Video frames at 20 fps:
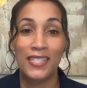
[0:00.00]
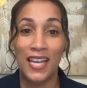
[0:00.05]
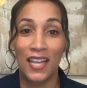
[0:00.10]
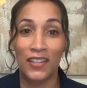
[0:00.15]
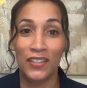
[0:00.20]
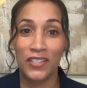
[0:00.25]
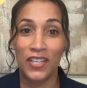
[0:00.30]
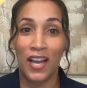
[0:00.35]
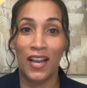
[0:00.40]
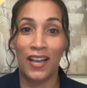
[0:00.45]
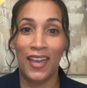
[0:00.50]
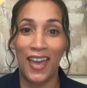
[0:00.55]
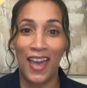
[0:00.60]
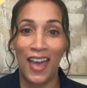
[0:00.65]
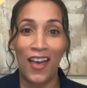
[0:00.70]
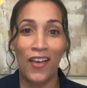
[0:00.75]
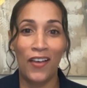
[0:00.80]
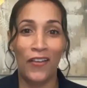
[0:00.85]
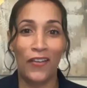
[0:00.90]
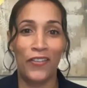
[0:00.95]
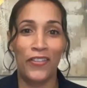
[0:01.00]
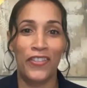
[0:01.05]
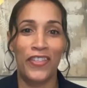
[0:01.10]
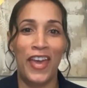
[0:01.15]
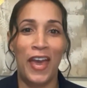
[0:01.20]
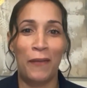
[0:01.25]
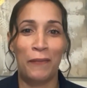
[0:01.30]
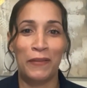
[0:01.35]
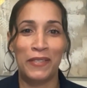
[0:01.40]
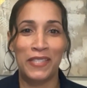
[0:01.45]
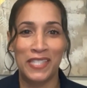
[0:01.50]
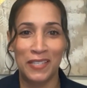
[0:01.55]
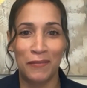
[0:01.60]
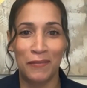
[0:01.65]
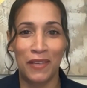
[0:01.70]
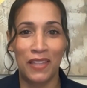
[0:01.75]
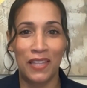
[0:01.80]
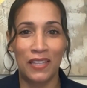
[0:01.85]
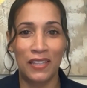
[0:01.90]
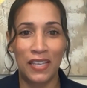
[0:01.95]
Teladoc Health happens to
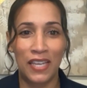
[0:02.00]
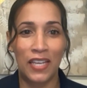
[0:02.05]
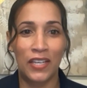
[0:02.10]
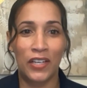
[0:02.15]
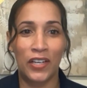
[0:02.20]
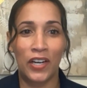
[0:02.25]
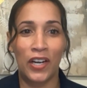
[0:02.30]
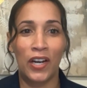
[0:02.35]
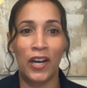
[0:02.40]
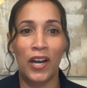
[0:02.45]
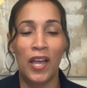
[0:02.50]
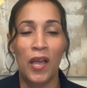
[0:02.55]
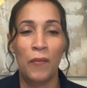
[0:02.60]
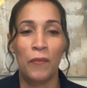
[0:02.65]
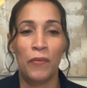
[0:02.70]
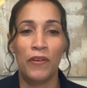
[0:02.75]
be the leader